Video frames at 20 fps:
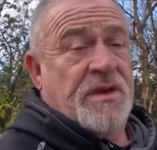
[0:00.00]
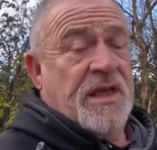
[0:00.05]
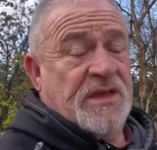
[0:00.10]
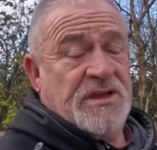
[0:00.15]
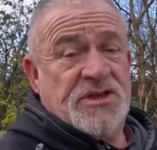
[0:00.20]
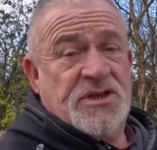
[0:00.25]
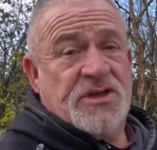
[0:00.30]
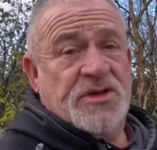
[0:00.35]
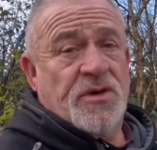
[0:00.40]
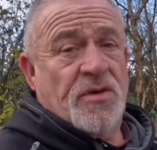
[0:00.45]

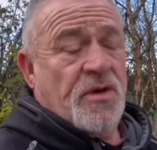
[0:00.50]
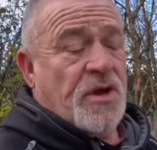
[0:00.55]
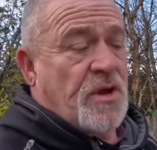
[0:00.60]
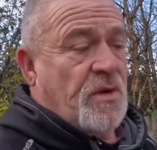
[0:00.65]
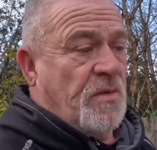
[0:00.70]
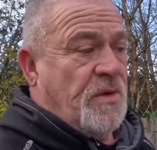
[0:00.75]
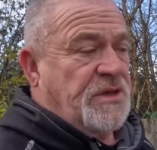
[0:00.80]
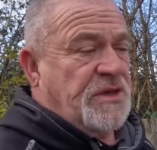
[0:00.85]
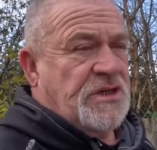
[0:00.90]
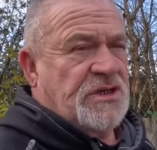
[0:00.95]
get stuck,
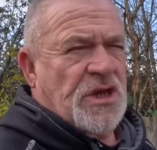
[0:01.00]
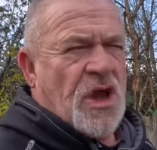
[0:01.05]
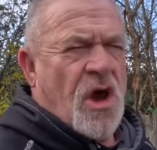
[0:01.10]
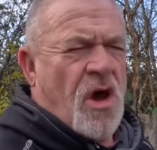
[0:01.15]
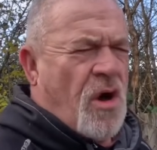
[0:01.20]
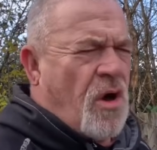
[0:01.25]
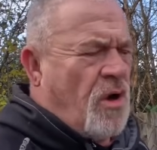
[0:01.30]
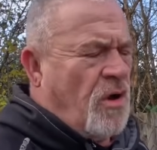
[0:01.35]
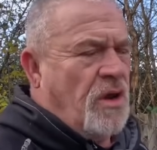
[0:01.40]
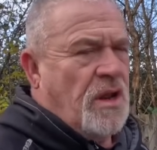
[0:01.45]
which is
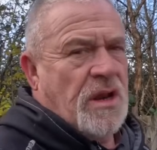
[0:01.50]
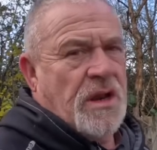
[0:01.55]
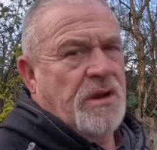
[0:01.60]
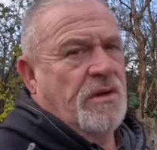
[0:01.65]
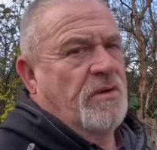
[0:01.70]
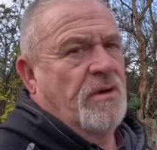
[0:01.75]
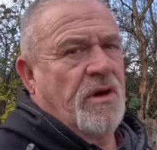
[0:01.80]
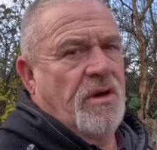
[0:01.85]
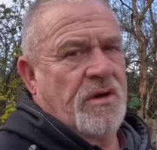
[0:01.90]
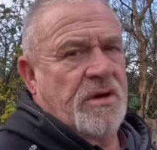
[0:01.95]
highly
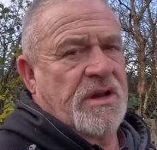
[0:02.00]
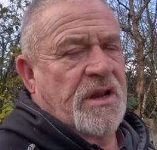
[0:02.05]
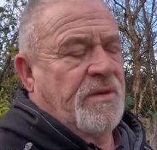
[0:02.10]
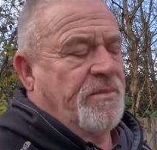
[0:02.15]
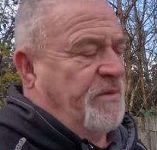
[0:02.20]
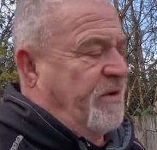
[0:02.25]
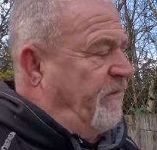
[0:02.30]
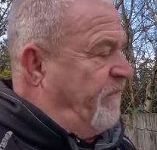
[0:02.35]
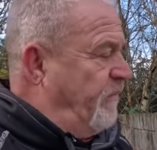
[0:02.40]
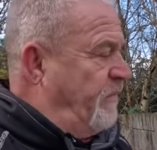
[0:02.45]
unlikely,
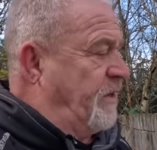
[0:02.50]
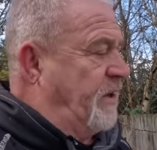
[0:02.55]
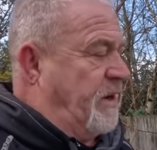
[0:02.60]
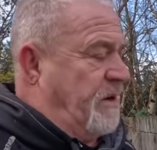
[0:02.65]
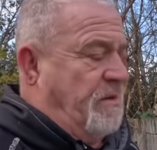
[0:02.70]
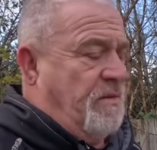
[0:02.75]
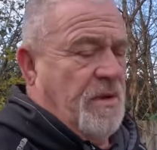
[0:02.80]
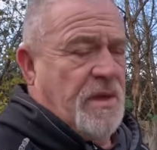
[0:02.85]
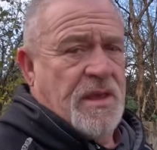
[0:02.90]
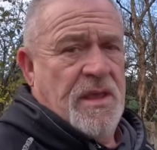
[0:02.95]
but if we
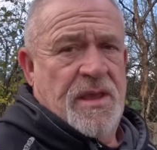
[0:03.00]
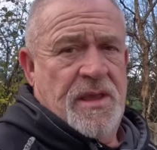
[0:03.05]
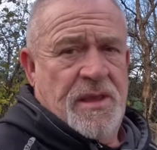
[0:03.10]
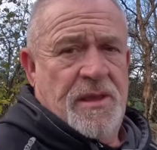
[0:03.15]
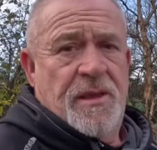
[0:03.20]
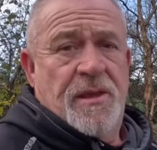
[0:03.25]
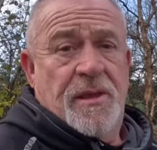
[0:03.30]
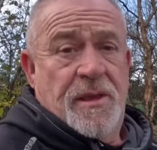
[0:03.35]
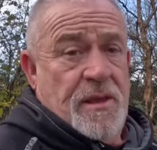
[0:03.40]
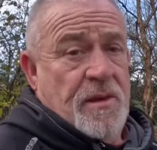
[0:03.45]
do,
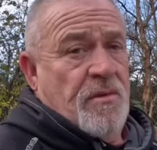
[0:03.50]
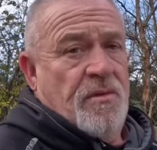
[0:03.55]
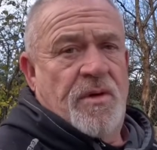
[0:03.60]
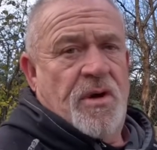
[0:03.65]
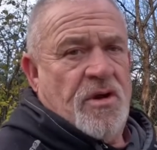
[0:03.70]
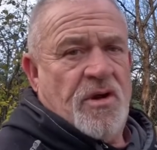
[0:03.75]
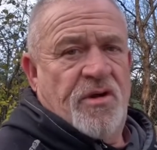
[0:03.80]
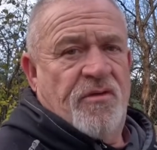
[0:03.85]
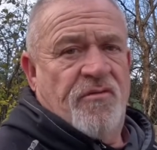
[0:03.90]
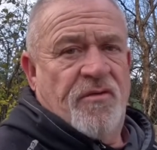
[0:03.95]
we're
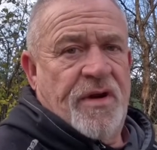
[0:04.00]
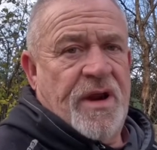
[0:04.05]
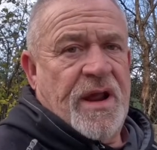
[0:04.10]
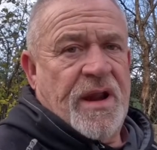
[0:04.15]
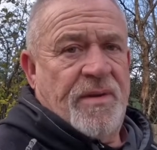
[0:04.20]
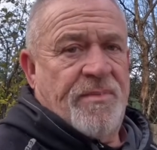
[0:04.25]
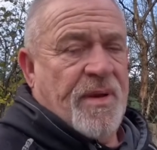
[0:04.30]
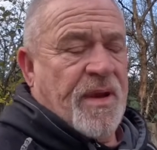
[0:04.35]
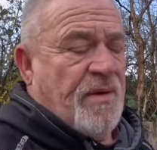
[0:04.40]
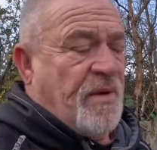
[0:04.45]
not going to run
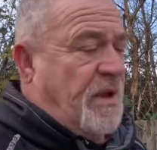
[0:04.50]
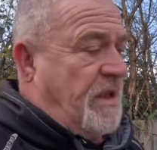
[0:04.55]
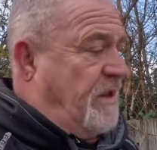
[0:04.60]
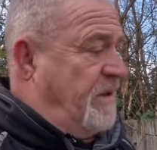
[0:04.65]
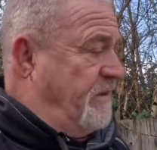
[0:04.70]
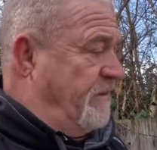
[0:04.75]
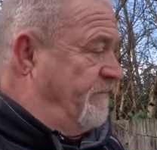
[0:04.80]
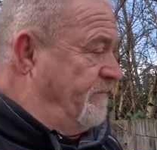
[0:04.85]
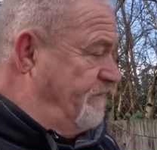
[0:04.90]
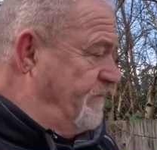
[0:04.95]
out of power.
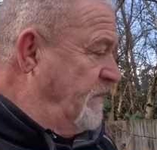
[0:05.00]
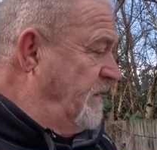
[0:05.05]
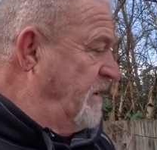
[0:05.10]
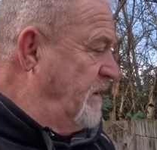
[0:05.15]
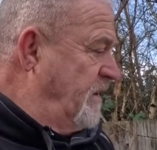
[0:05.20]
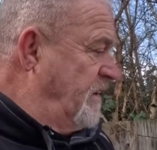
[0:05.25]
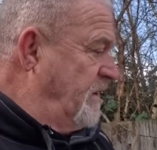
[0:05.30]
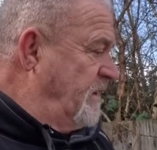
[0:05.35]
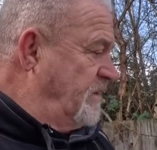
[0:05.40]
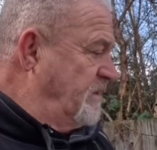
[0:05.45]

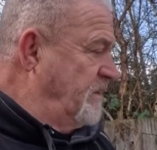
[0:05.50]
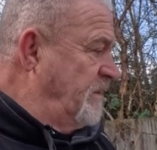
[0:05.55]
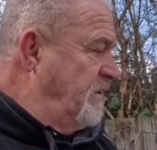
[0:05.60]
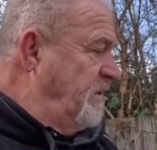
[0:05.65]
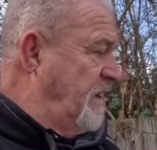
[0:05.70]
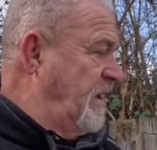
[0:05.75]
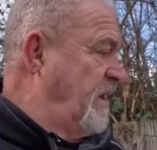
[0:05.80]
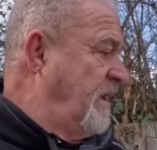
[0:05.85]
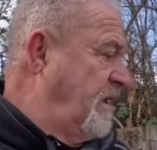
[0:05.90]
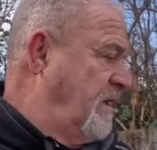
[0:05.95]
So
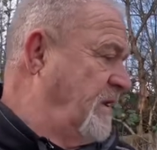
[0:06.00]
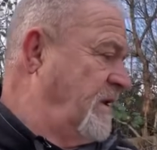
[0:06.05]
yeah.